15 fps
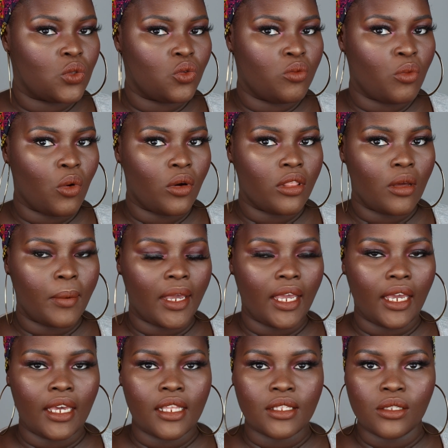zoom all the
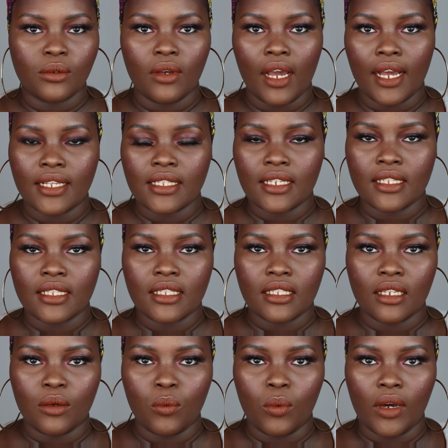way in so you guys can
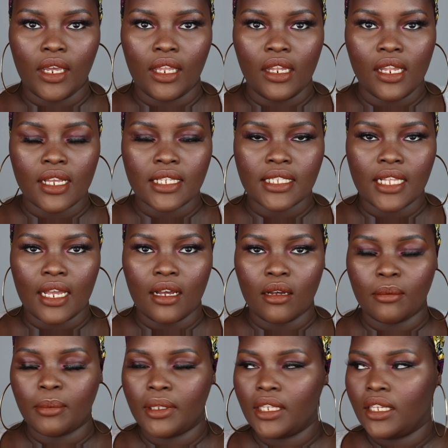see what it looks like
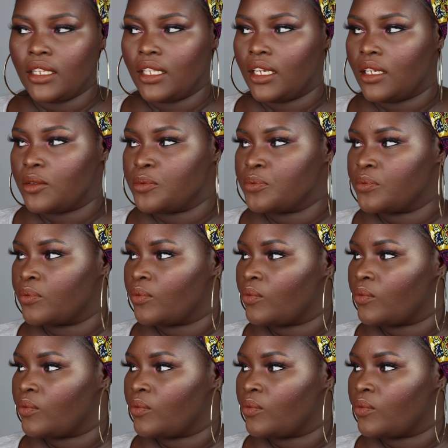completely.